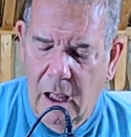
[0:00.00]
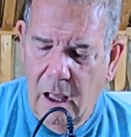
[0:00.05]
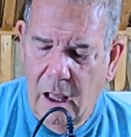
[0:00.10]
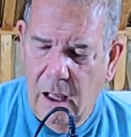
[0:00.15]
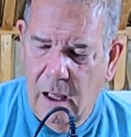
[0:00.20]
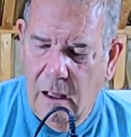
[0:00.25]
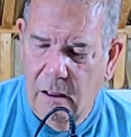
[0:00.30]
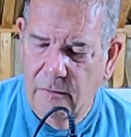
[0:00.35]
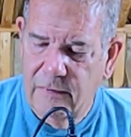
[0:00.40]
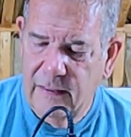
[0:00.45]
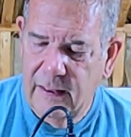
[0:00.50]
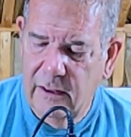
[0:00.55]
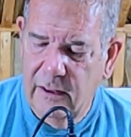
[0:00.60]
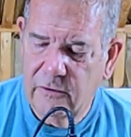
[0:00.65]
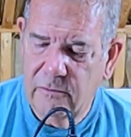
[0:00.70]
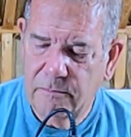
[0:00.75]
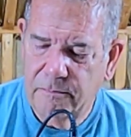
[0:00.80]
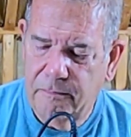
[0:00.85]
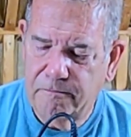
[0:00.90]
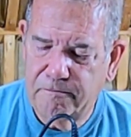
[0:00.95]
The
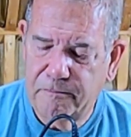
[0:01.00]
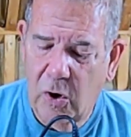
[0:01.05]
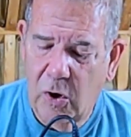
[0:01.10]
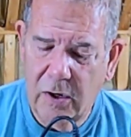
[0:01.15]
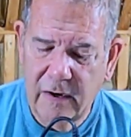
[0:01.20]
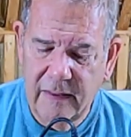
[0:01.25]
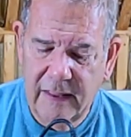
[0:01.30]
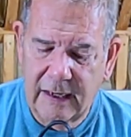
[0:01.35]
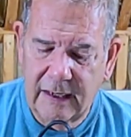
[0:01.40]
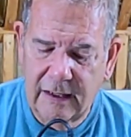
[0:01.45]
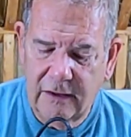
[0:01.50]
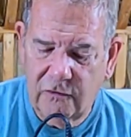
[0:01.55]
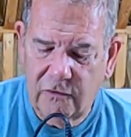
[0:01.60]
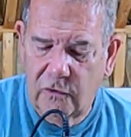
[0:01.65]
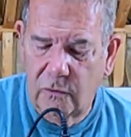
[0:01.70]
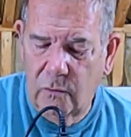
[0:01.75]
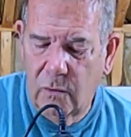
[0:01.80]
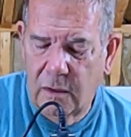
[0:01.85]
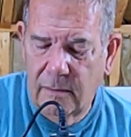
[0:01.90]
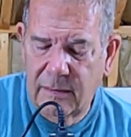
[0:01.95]
other part of that
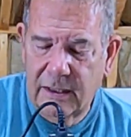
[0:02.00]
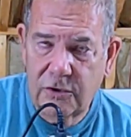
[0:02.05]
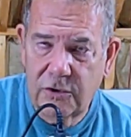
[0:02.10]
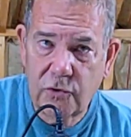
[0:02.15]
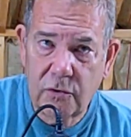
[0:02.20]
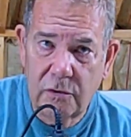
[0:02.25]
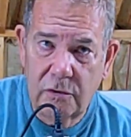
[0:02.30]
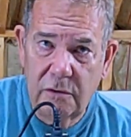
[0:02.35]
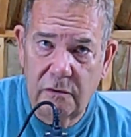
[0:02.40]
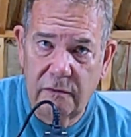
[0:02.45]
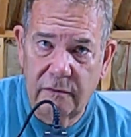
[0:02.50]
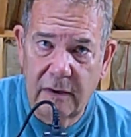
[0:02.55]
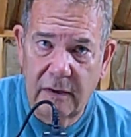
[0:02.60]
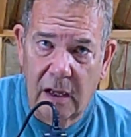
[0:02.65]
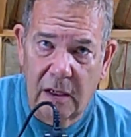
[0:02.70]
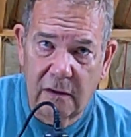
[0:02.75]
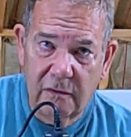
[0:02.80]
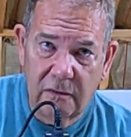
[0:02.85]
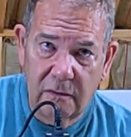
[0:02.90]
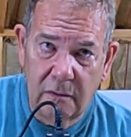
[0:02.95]
is you want to make sure you've
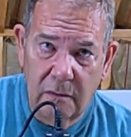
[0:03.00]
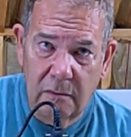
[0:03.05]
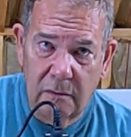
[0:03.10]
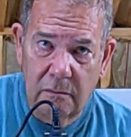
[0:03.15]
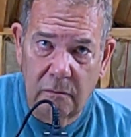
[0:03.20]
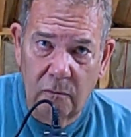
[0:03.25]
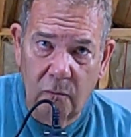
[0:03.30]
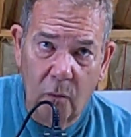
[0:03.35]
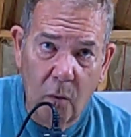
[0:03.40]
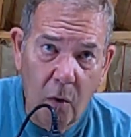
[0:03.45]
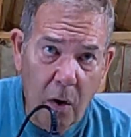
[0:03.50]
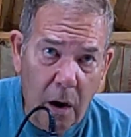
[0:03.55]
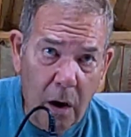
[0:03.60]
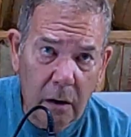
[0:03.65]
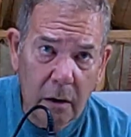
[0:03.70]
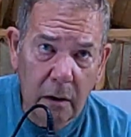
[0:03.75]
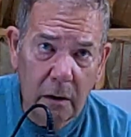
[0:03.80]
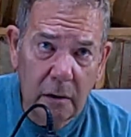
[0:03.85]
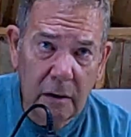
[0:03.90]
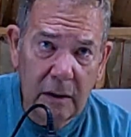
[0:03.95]
got some
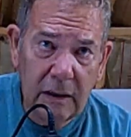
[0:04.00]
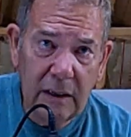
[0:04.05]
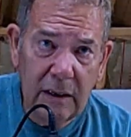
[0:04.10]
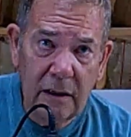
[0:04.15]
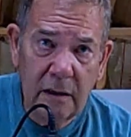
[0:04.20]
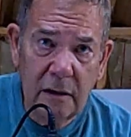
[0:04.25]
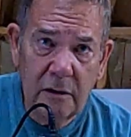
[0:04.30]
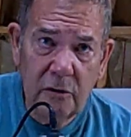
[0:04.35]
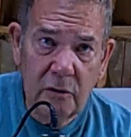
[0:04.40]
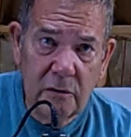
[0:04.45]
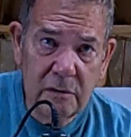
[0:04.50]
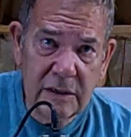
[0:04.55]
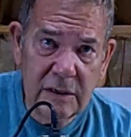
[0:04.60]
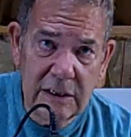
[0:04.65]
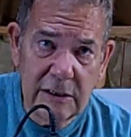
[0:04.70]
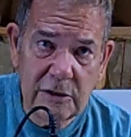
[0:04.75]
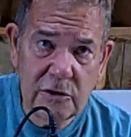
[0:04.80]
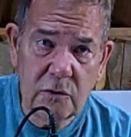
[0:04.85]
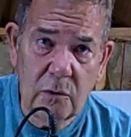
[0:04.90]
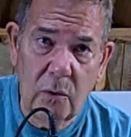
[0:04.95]
water in your
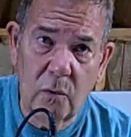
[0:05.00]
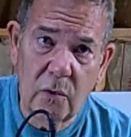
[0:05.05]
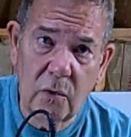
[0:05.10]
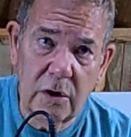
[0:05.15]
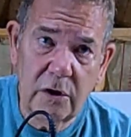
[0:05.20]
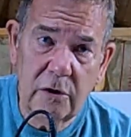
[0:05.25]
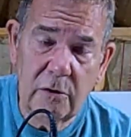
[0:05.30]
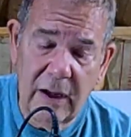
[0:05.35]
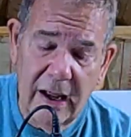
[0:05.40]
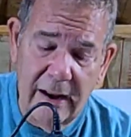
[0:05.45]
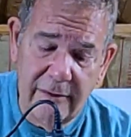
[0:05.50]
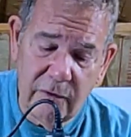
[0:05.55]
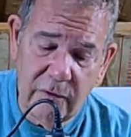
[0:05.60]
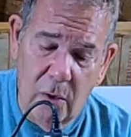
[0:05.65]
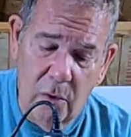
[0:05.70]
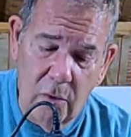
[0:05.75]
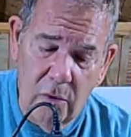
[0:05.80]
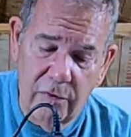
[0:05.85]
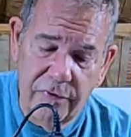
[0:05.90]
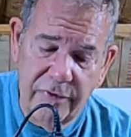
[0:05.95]
dish, or you have the
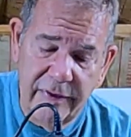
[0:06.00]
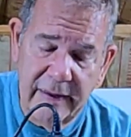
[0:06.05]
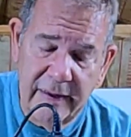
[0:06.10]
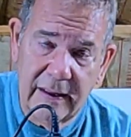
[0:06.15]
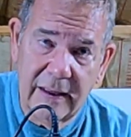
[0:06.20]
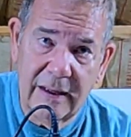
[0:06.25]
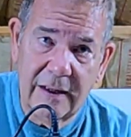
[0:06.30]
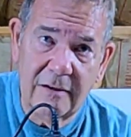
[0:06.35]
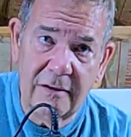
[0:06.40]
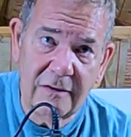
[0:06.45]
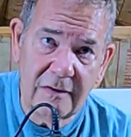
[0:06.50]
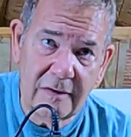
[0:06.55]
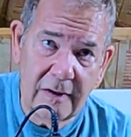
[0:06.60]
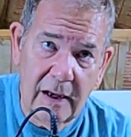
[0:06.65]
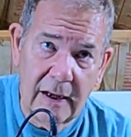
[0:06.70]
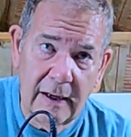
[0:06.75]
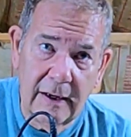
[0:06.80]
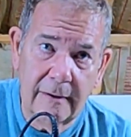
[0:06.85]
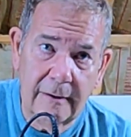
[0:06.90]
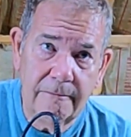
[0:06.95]
whole thing
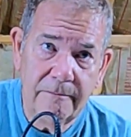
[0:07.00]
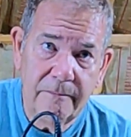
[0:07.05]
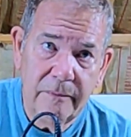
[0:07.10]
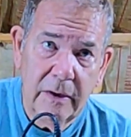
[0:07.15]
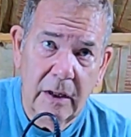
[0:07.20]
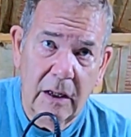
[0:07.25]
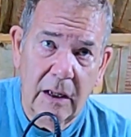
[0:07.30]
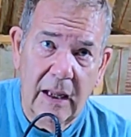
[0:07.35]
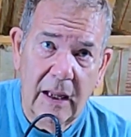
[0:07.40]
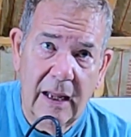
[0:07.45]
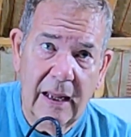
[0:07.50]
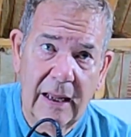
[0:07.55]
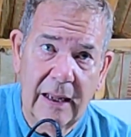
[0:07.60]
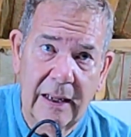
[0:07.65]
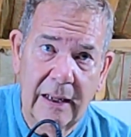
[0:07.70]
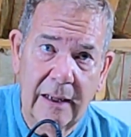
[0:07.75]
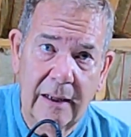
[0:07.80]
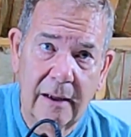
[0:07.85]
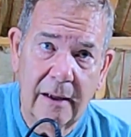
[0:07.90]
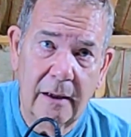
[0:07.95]
inside
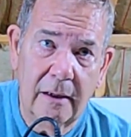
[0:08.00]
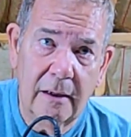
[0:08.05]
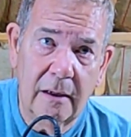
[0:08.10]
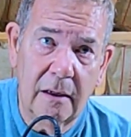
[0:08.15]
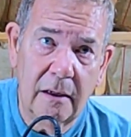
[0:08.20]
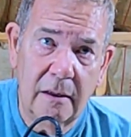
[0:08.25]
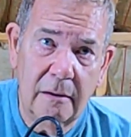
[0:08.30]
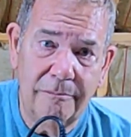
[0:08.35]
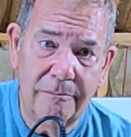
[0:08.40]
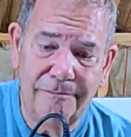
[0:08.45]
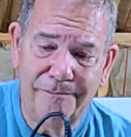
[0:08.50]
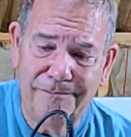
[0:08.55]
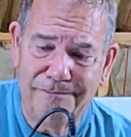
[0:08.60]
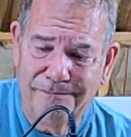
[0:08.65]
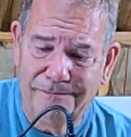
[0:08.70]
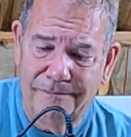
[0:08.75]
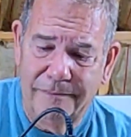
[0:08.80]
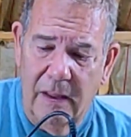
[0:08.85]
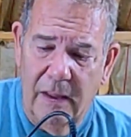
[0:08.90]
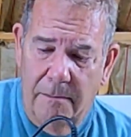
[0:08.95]
a
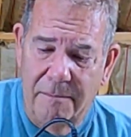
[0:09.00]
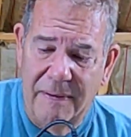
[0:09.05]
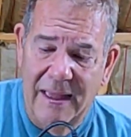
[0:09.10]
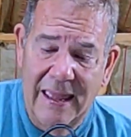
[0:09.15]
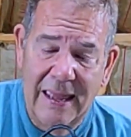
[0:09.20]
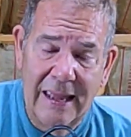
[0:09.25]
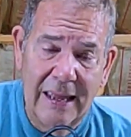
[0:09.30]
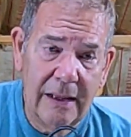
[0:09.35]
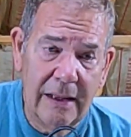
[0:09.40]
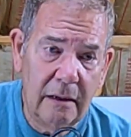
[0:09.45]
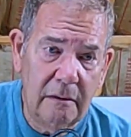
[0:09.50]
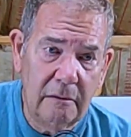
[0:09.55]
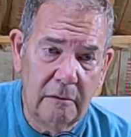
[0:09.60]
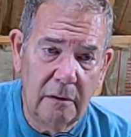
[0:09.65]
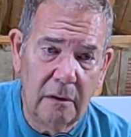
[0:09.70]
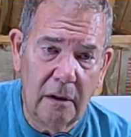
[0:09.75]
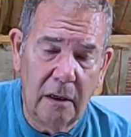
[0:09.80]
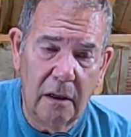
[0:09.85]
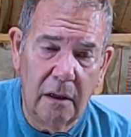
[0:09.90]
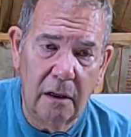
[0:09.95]
pan
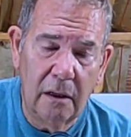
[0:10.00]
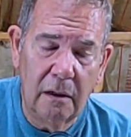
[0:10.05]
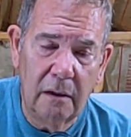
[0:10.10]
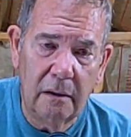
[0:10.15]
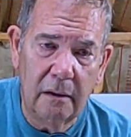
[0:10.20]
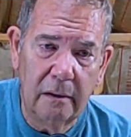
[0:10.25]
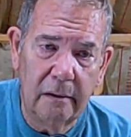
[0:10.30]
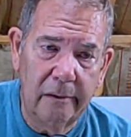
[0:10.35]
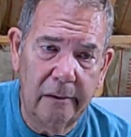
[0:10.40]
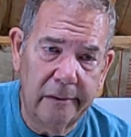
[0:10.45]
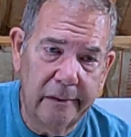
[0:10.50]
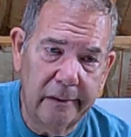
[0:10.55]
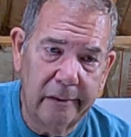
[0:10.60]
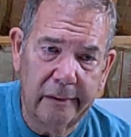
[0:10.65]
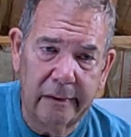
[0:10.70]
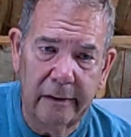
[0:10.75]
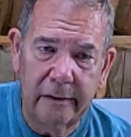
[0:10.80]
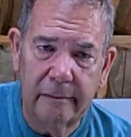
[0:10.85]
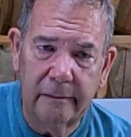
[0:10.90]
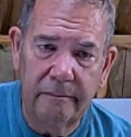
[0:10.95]

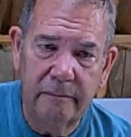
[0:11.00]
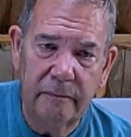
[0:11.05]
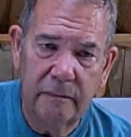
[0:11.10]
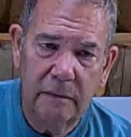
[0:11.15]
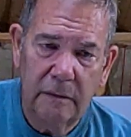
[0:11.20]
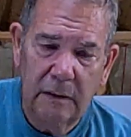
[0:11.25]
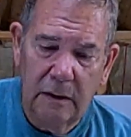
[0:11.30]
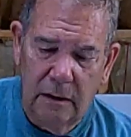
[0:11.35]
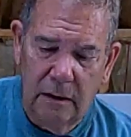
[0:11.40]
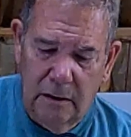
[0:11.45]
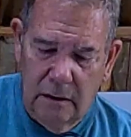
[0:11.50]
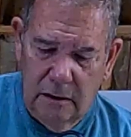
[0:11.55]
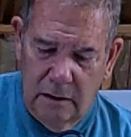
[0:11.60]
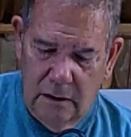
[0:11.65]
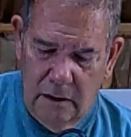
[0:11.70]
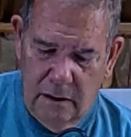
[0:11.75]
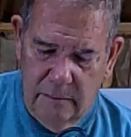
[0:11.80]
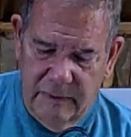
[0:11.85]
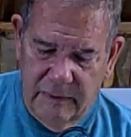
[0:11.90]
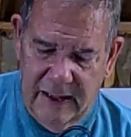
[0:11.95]
or
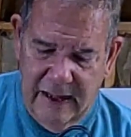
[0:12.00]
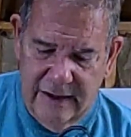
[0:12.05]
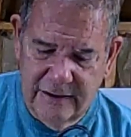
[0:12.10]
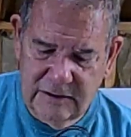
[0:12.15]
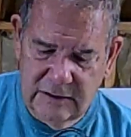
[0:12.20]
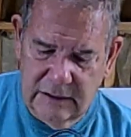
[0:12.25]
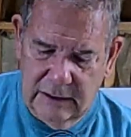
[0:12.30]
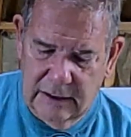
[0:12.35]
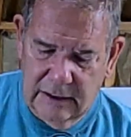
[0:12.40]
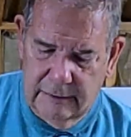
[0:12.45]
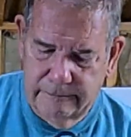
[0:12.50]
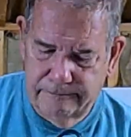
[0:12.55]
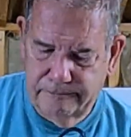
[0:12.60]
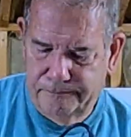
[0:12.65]
a plastic